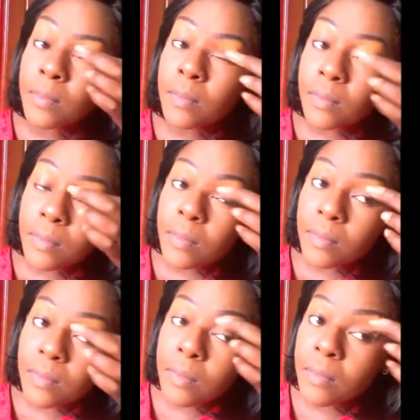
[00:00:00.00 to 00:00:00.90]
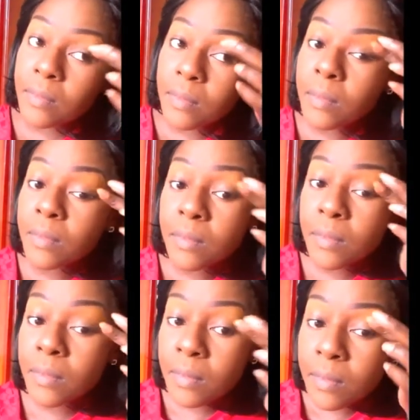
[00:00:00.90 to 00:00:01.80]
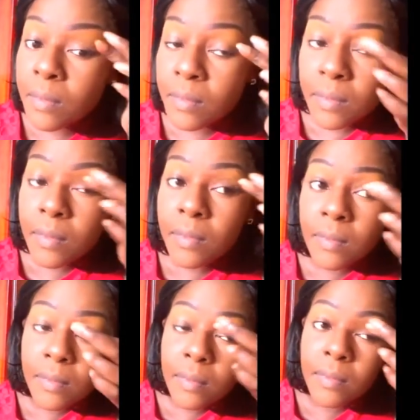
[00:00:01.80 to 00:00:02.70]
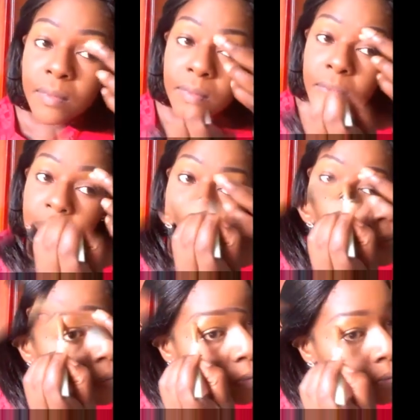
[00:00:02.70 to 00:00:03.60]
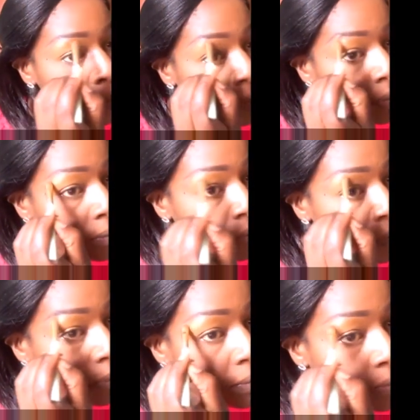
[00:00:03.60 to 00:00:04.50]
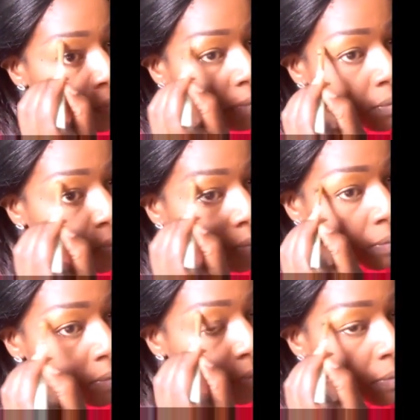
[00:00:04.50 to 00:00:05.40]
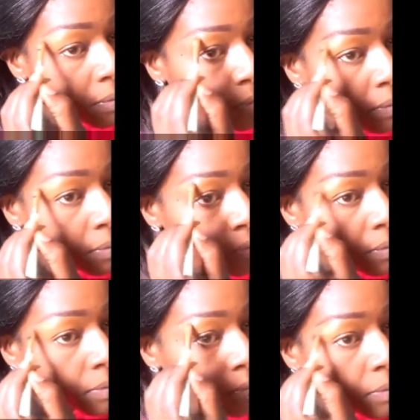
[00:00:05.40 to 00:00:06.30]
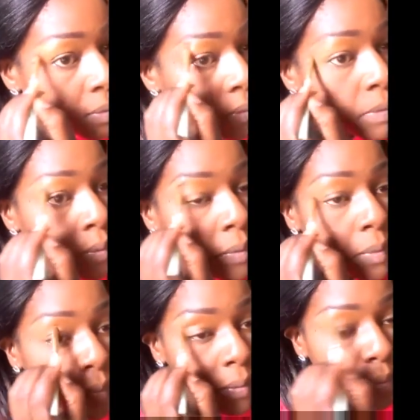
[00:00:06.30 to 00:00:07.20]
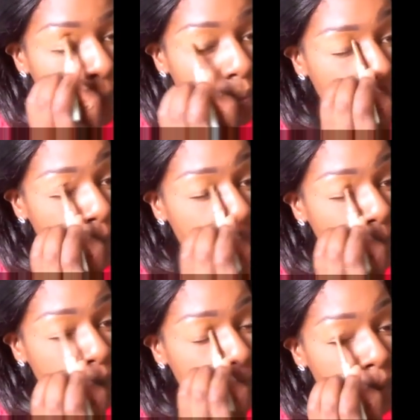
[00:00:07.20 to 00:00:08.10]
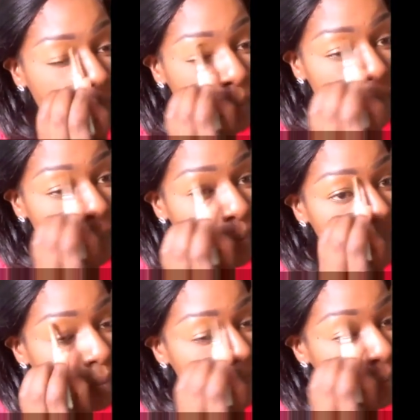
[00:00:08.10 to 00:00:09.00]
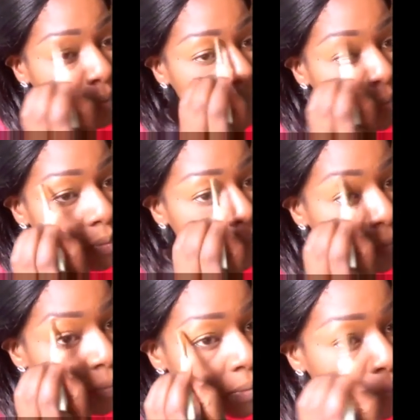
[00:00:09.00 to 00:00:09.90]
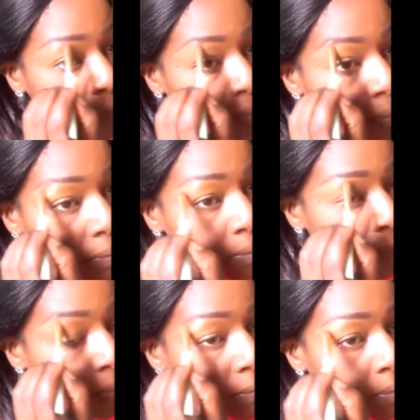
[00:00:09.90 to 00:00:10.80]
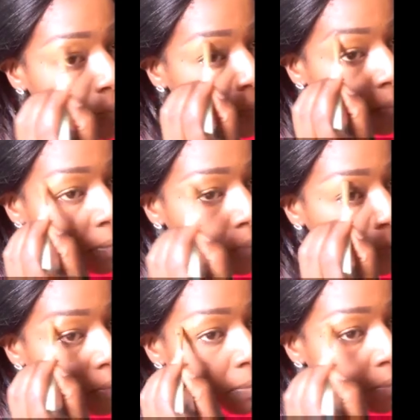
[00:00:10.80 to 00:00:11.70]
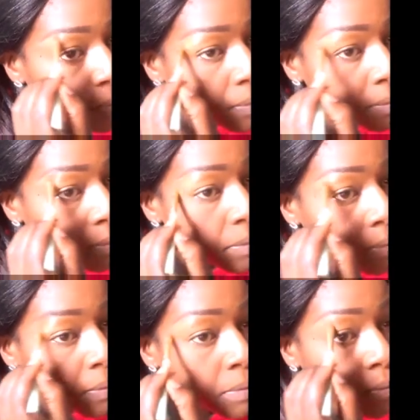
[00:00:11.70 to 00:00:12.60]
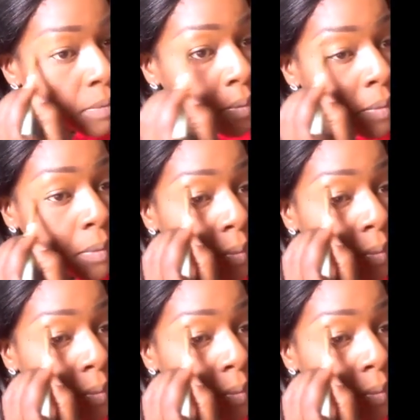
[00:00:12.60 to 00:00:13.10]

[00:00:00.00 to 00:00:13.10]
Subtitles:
And for us dark girls, you know that if you put certain types of shadows, you can't really see it. So using this technique, putting some concealer underneath your, on your eyelid, and then setting it with a somewhat lighter powder,